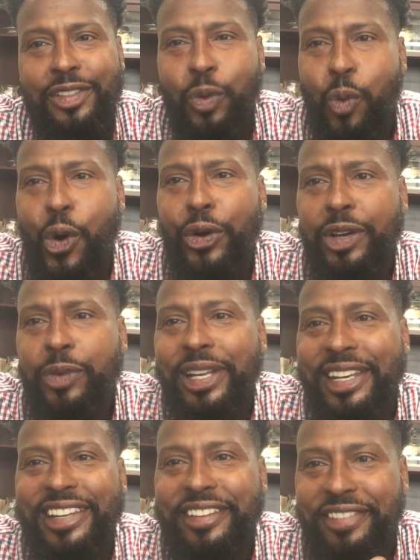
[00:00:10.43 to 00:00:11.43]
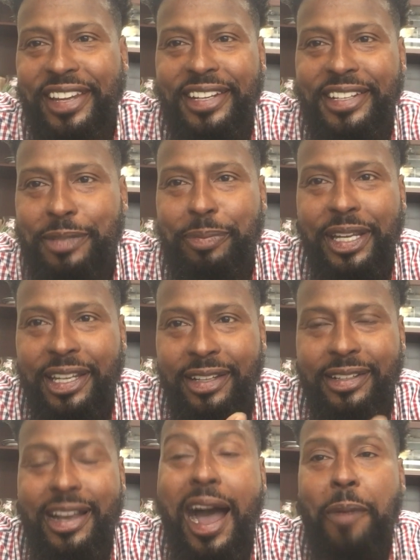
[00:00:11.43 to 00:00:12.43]
the world that we live in is
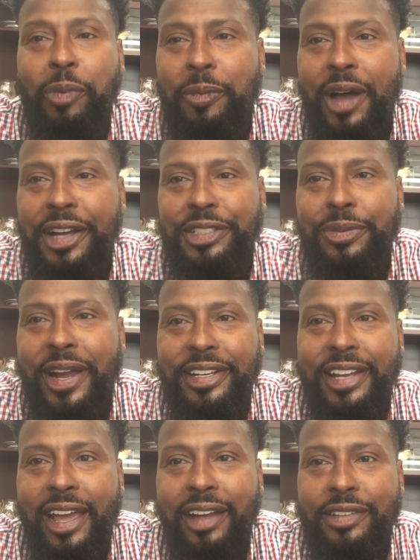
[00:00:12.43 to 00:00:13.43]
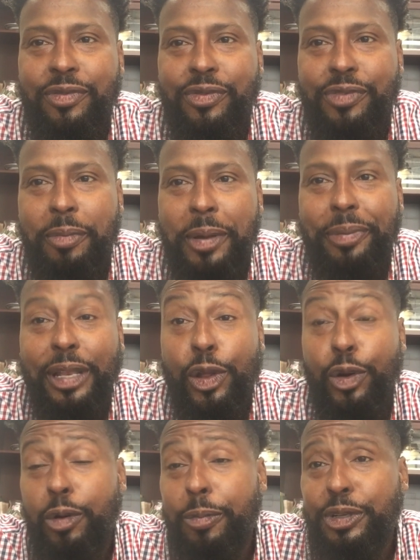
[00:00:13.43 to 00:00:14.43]
being compromised right now from a
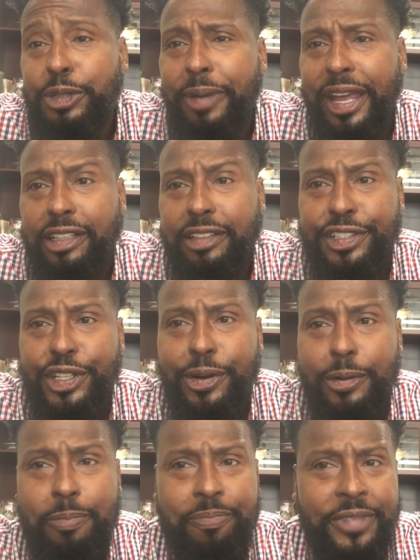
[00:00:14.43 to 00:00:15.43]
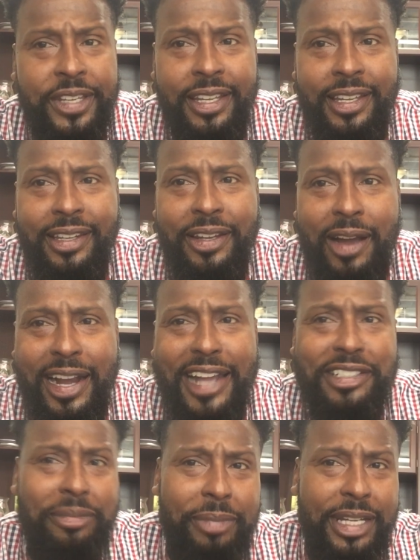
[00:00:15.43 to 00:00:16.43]
political perspective. So, you know, I
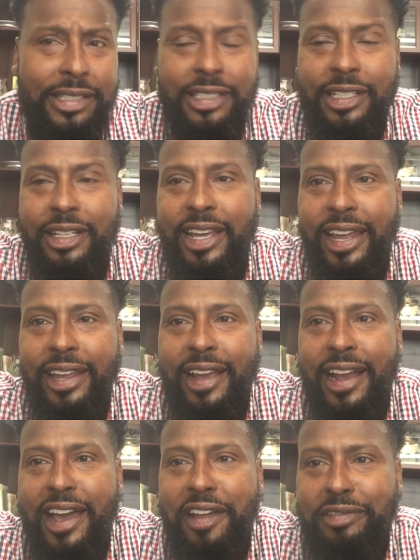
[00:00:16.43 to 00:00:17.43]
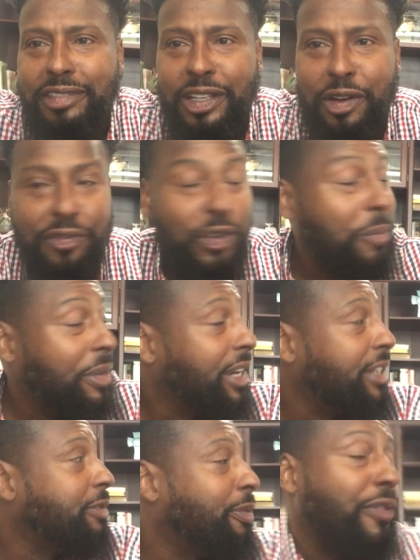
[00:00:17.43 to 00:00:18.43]
got some meetings today. I got, you know, a few
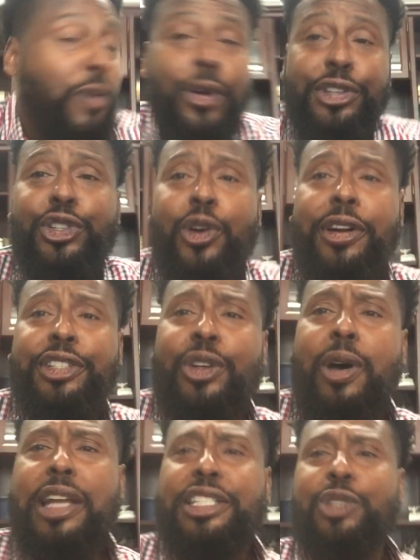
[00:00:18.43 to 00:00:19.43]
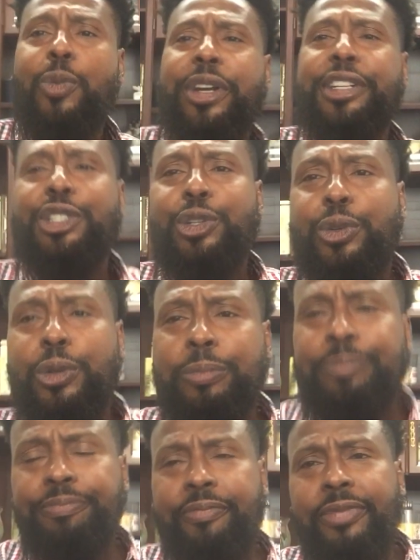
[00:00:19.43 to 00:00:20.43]
minutes before it starts. So I just wanted to